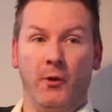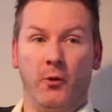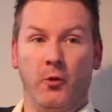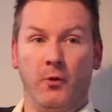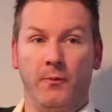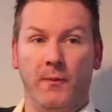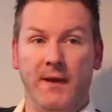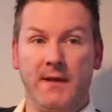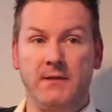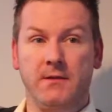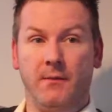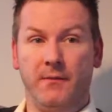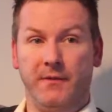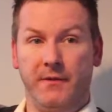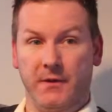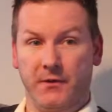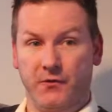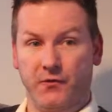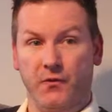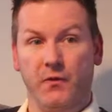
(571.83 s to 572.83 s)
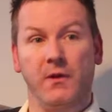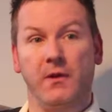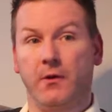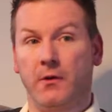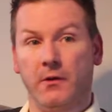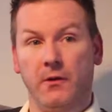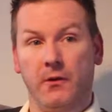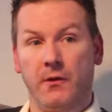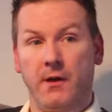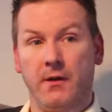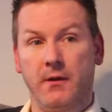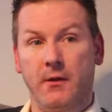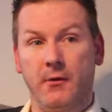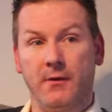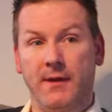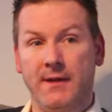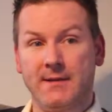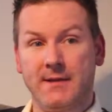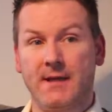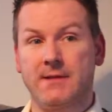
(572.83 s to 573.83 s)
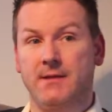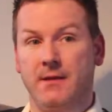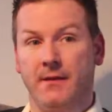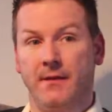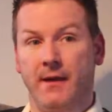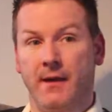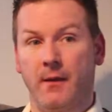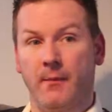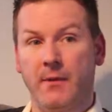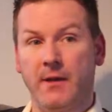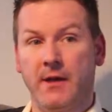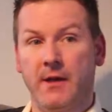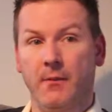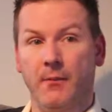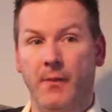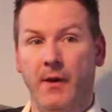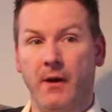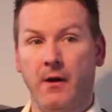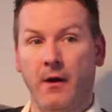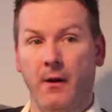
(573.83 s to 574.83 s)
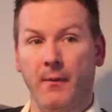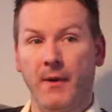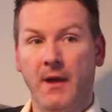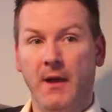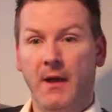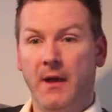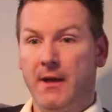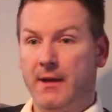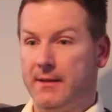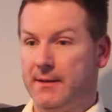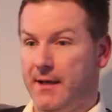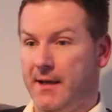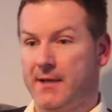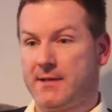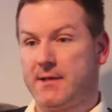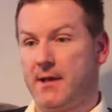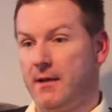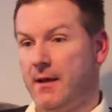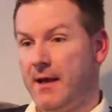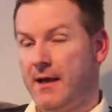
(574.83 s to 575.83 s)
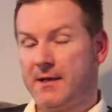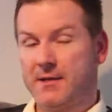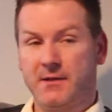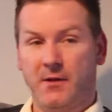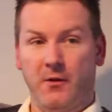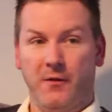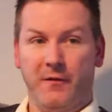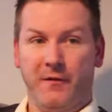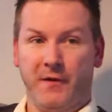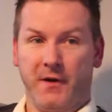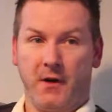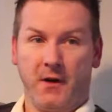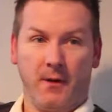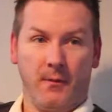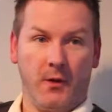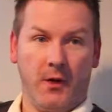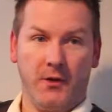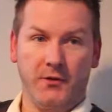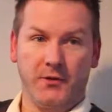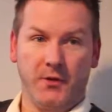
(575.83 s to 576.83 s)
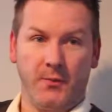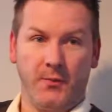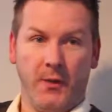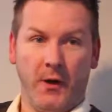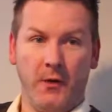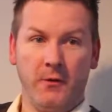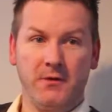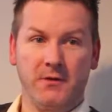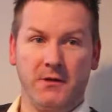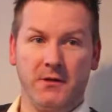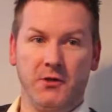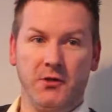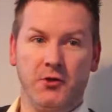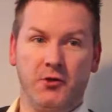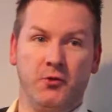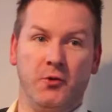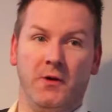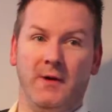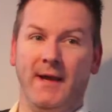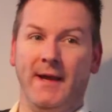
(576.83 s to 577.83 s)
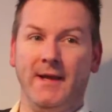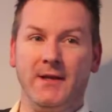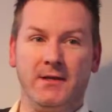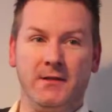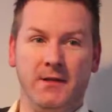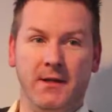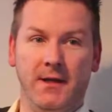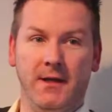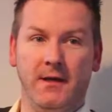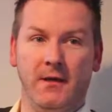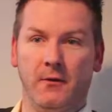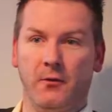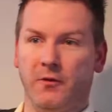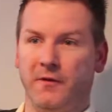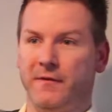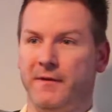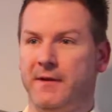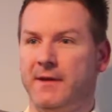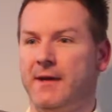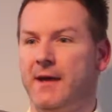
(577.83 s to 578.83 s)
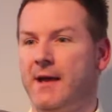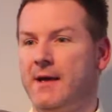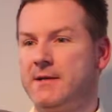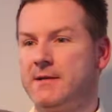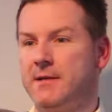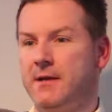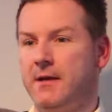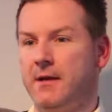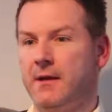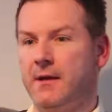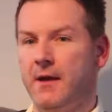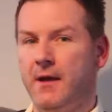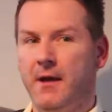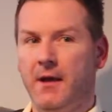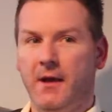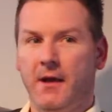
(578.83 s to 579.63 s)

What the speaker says: to go and make something that's really good looking nowadays. That's the thing. I mean, you can pick up DSLRs now for a couple of £100 that shoot in HD that look fantastic.